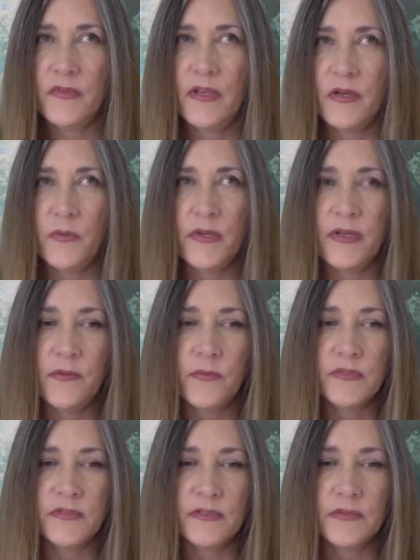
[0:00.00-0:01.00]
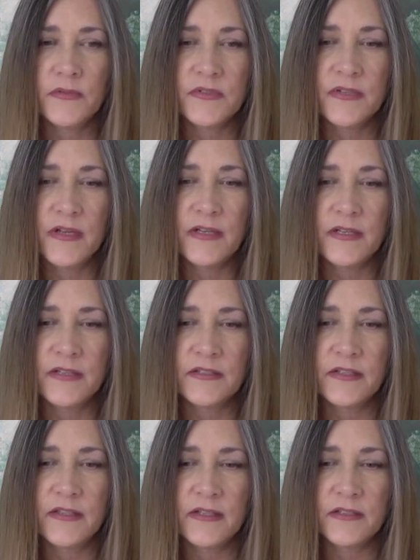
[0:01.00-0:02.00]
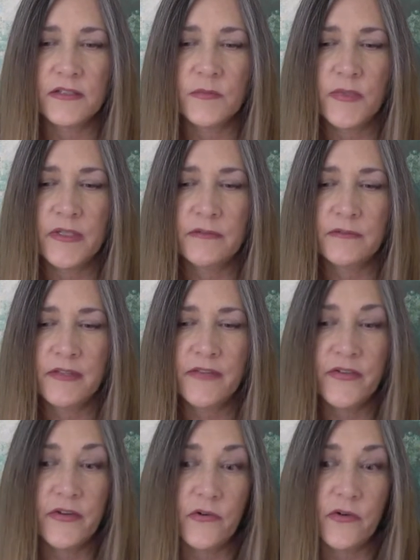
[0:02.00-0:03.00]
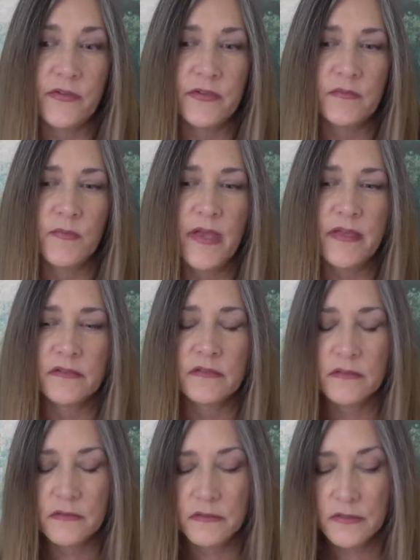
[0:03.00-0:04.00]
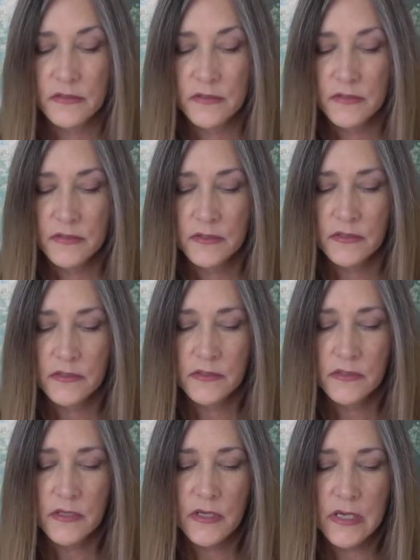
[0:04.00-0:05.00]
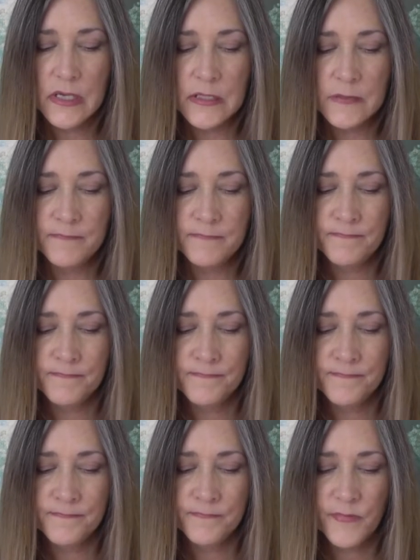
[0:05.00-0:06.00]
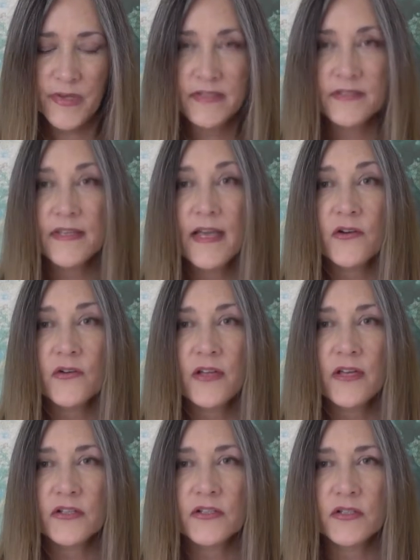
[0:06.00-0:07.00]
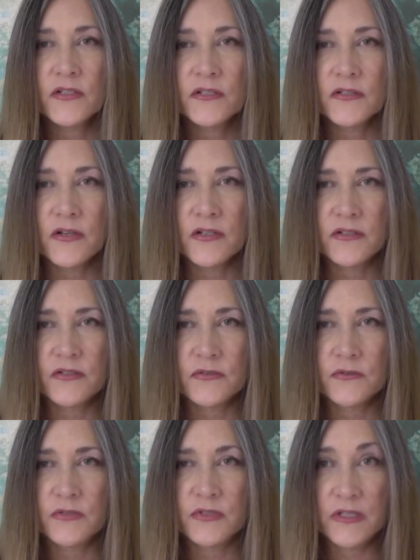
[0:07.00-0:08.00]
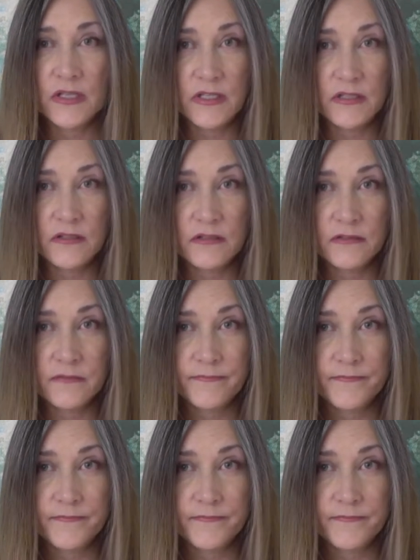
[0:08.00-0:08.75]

anyway, it was not an easy thing to be giving her all these meds. By Saturday, she started to sneeze.